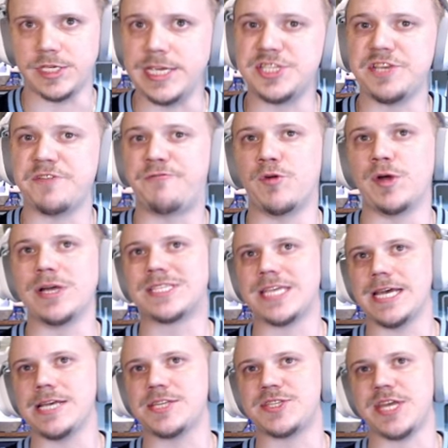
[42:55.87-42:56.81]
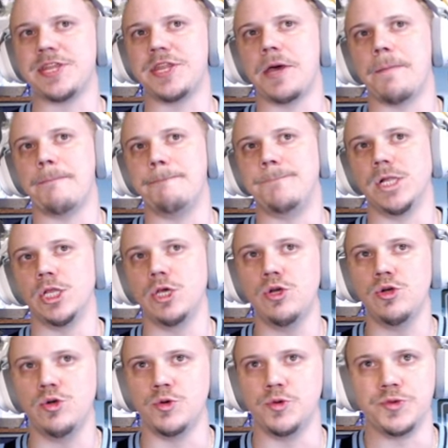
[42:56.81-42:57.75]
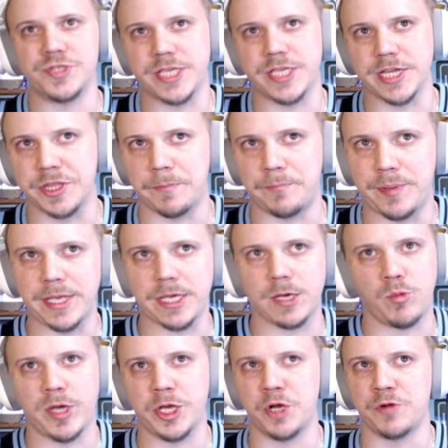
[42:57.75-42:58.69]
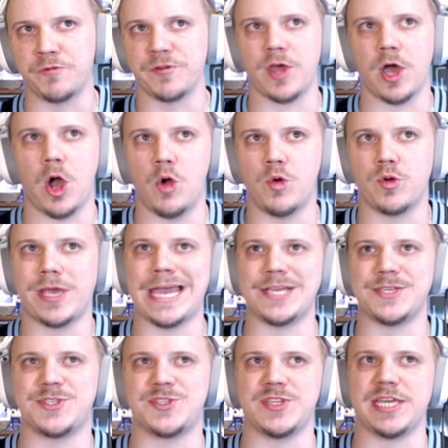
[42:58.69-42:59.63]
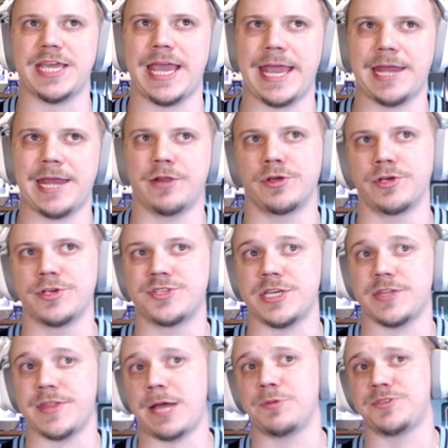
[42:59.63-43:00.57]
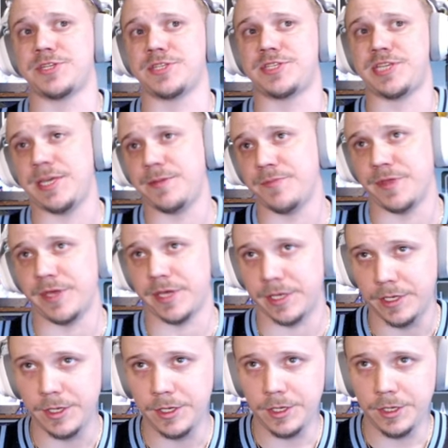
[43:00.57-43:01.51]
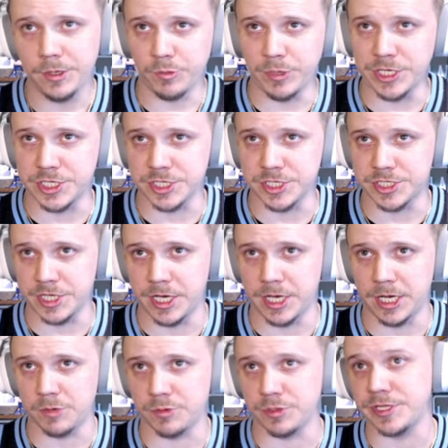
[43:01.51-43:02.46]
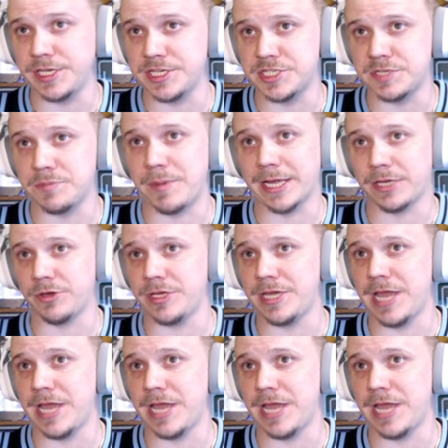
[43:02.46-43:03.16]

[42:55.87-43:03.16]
Easy Fuentes and the Blues get the big win over the OKC Antlers, and that was the team that we just uh, released Michael